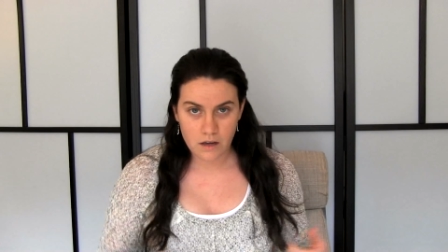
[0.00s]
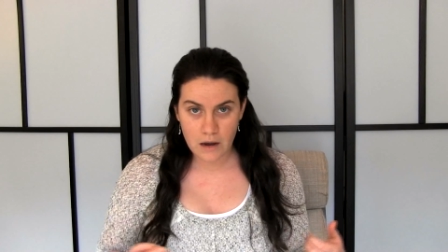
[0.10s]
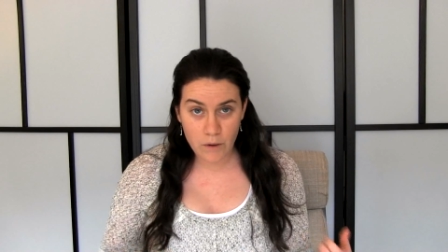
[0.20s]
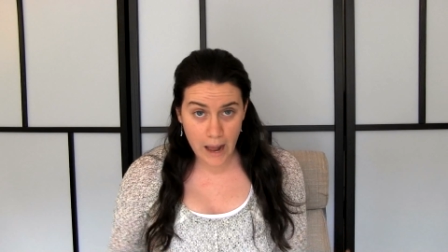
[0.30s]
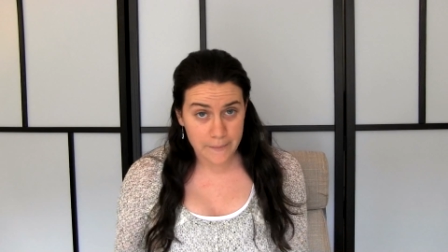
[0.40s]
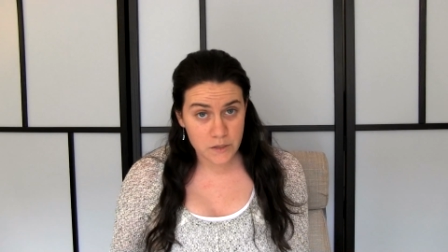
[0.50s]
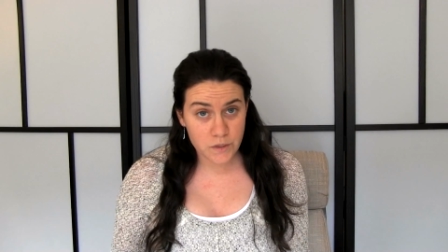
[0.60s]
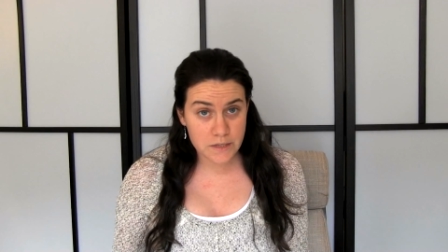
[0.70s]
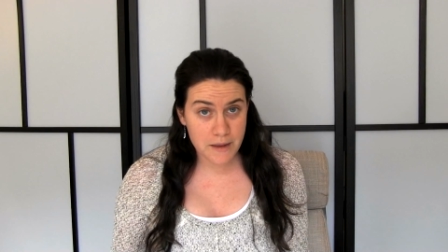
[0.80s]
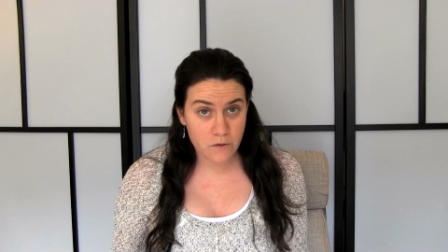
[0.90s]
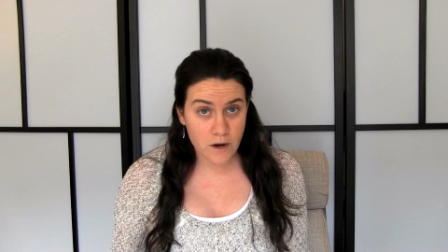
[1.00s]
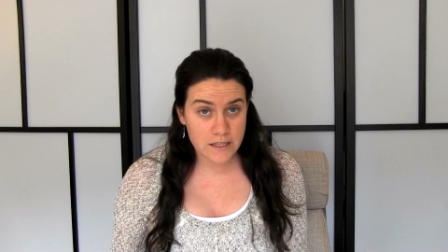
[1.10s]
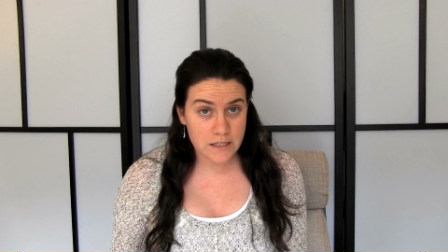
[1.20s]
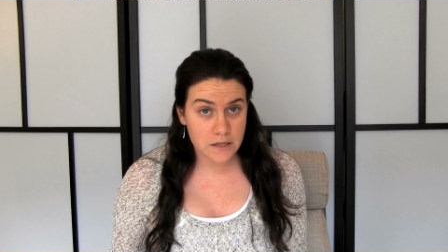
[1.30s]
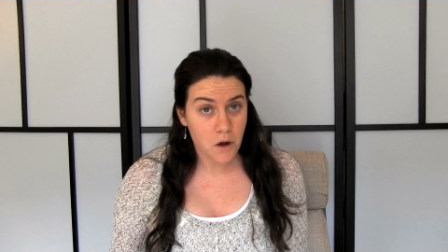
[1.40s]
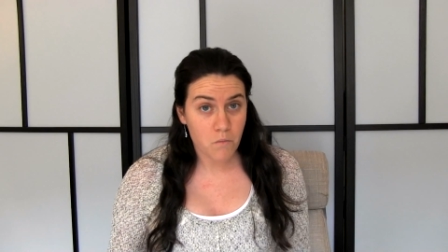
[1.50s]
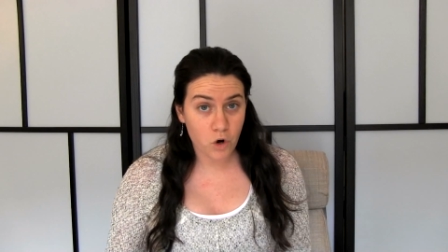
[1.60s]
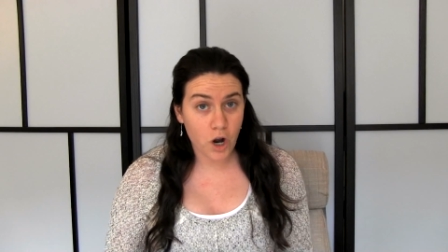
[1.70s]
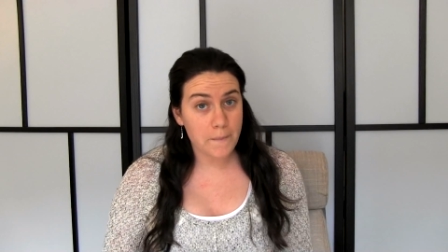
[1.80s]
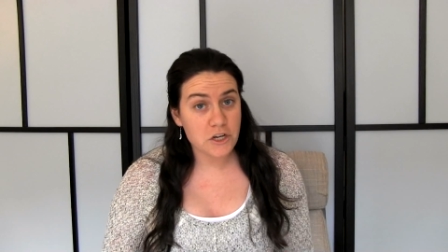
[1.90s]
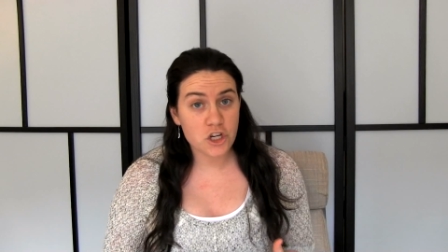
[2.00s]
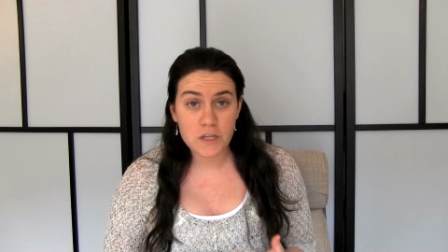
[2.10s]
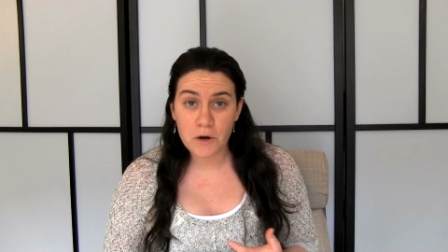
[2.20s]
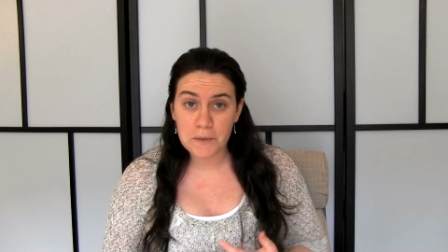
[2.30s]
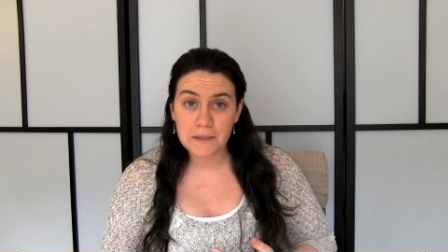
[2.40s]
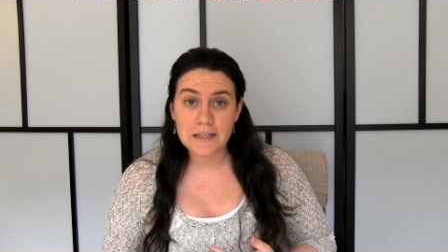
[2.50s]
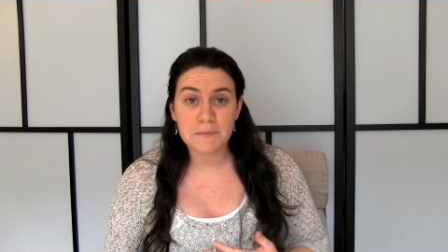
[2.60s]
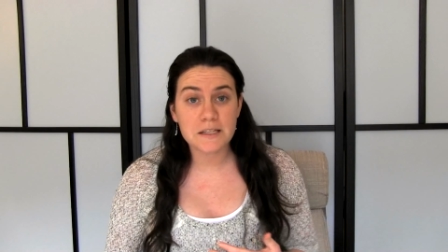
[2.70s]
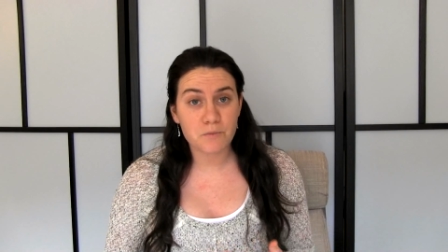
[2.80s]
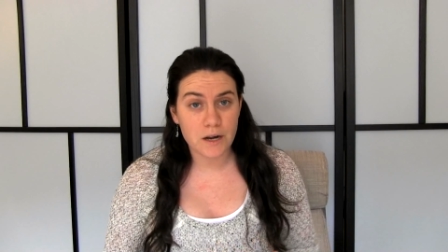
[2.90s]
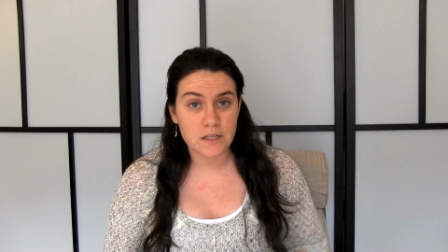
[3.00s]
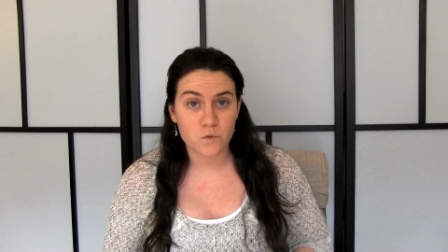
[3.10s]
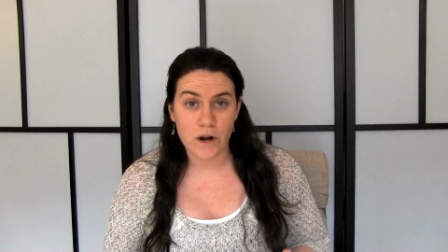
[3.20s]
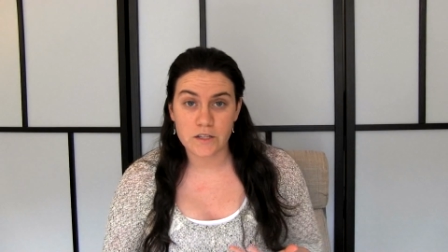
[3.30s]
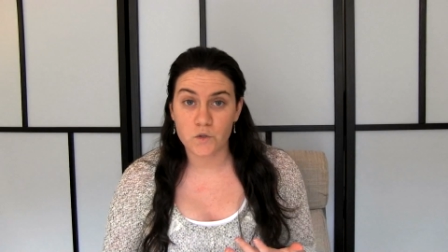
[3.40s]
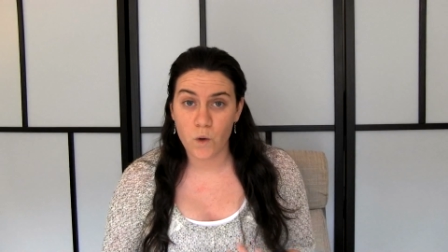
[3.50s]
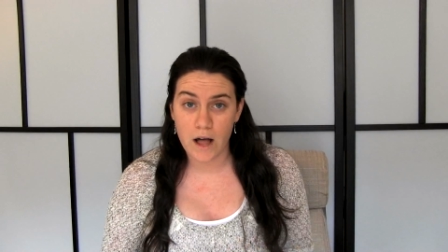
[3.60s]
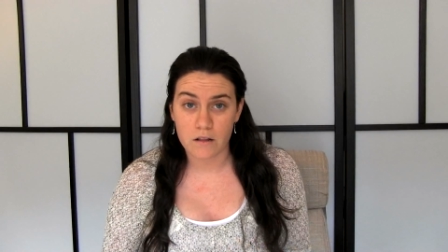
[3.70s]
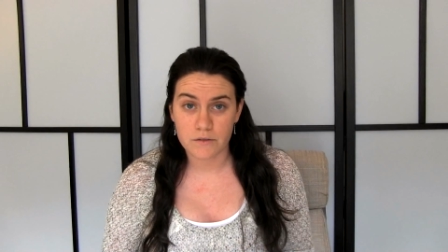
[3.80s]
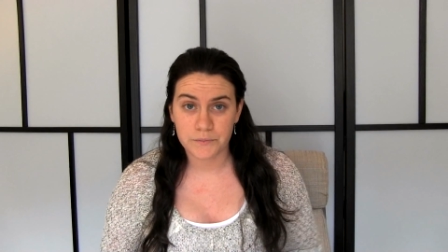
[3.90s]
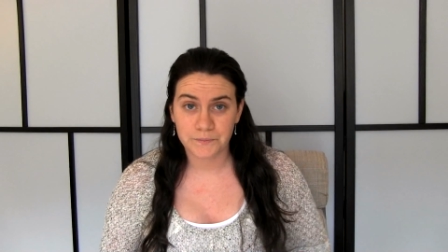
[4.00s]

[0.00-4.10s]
And what happens when demand rises? More competition in the marketplace means prices rise as well.